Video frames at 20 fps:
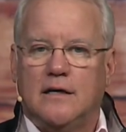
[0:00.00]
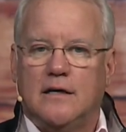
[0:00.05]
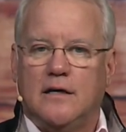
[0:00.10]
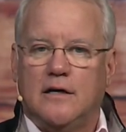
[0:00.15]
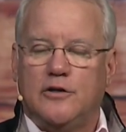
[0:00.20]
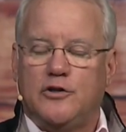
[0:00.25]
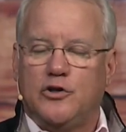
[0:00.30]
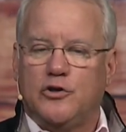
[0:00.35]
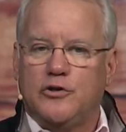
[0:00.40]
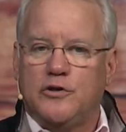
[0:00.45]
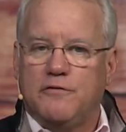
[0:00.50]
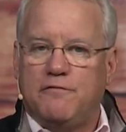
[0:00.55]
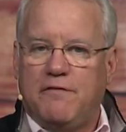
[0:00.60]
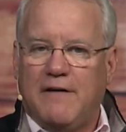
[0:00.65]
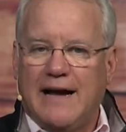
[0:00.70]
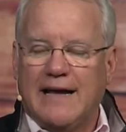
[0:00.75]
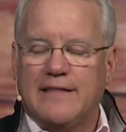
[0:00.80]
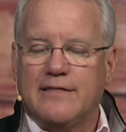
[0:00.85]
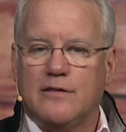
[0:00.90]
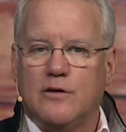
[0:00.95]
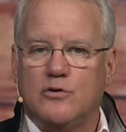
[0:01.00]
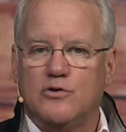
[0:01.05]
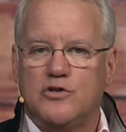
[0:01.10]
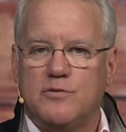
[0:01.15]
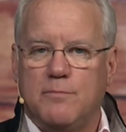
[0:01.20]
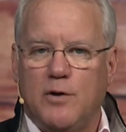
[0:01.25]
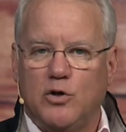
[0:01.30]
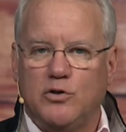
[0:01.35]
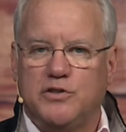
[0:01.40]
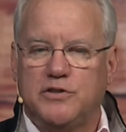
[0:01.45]
until you fight those
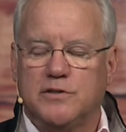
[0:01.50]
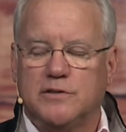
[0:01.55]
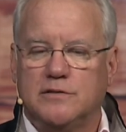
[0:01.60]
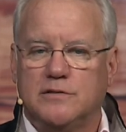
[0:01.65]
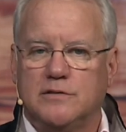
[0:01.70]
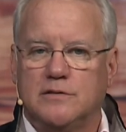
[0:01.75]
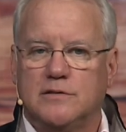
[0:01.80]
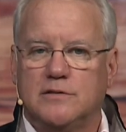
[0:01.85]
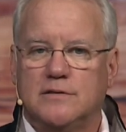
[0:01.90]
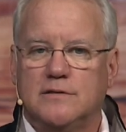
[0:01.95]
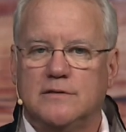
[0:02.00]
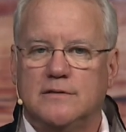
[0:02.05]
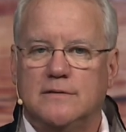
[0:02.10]
emotions.